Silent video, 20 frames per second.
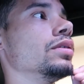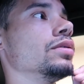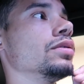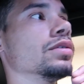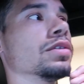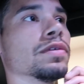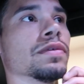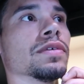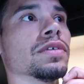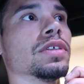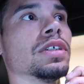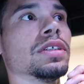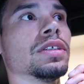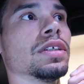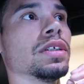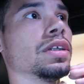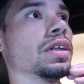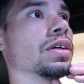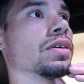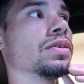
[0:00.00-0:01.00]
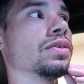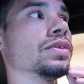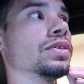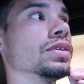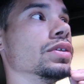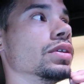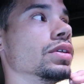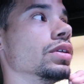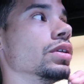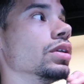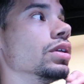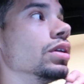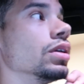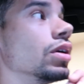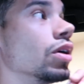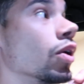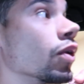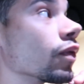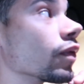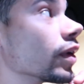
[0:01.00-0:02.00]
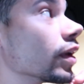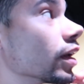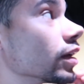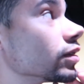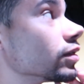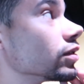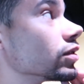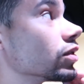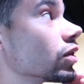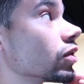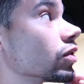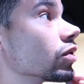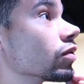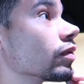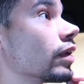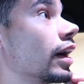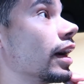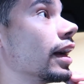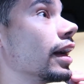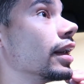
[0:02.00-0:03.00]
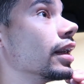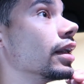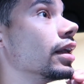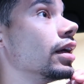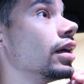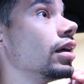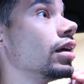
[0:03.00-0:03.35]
just for shits and giggles. Hopefully it doesn't start to rain.